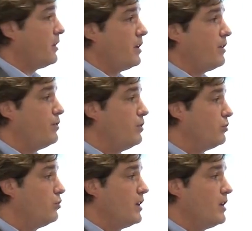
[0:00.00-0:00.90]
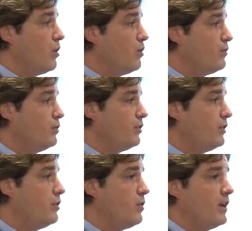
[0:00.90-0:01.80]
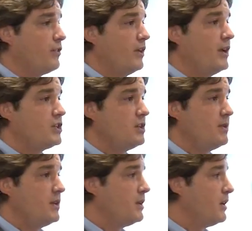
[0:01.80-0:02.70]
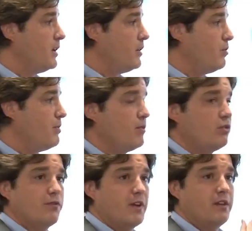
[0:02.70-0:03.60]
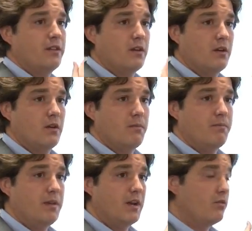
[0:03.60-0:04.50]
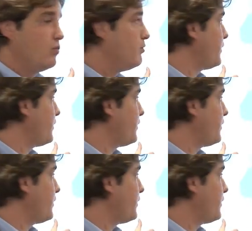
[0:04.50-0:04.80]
Uh, if you go to any Whole Foods in the US or HEB, you'll be able to find the pirarucu